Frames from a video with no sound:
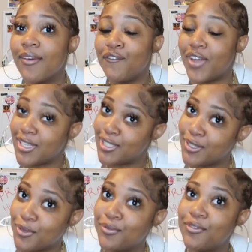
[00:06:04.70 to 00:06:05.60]

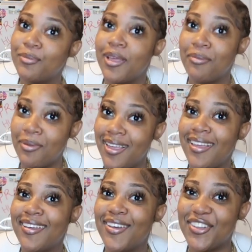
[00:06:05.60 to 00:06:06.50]
Fashion Nova,
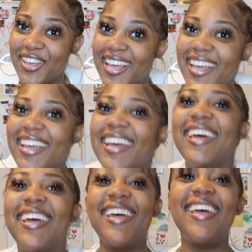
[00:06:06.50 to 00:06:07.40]
baby. Okay.
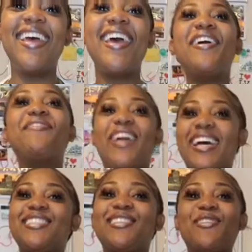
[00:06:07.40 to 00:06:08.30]

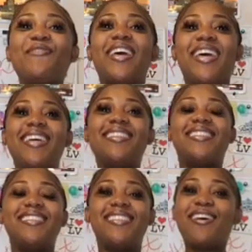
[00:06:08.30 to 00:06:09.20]
Fashion Nova hits
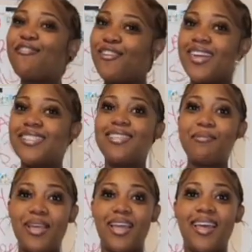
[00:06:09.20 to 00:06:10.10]
different to
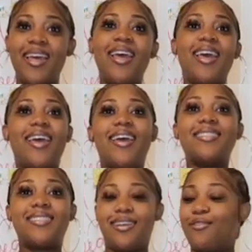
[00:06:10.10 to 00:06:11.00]
me. It
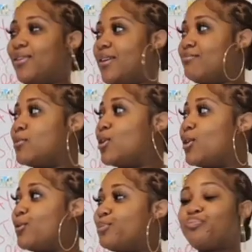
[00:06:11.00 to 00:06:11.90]
hits different, you
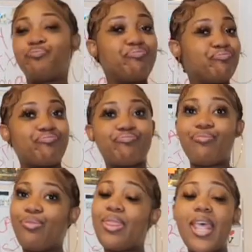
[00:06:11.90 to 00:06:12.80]
know.
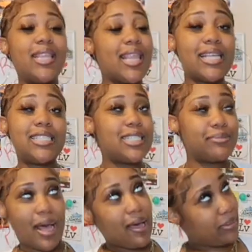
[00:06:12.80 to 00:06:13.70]
That's just
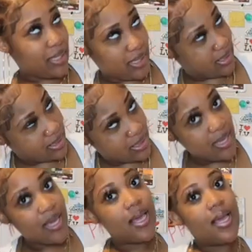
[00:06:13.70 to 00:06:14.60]
my opinion.
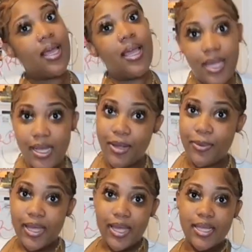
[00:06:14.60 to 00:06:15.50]

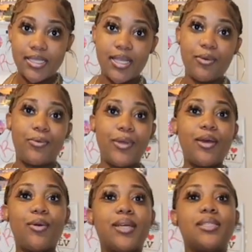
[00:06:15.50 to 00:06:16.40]
Anyways, so we
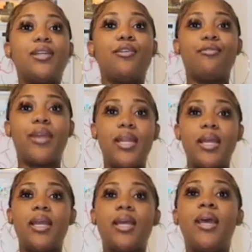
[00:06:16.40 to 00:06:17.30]
gonna get to the
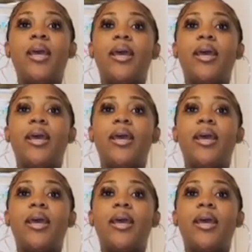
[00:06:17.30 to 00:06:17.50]
rating.